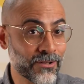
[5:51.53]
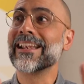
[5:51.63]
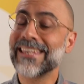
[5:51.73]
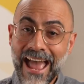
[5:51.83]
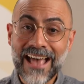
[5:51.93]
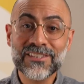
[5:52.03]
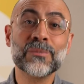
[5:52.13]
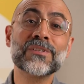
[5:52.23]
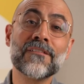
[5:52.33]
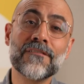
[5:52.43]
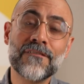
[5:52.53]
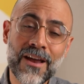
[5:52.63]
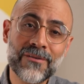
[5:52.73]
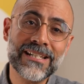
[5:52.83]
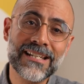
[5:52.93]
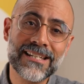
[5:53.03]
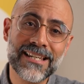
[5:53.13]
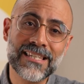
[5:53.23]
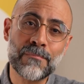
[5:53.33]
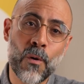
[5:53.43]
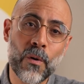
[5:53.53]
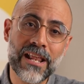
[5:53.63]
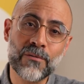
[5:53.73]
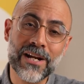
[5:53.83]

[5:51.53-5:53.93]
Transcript: And guess who was very disappointed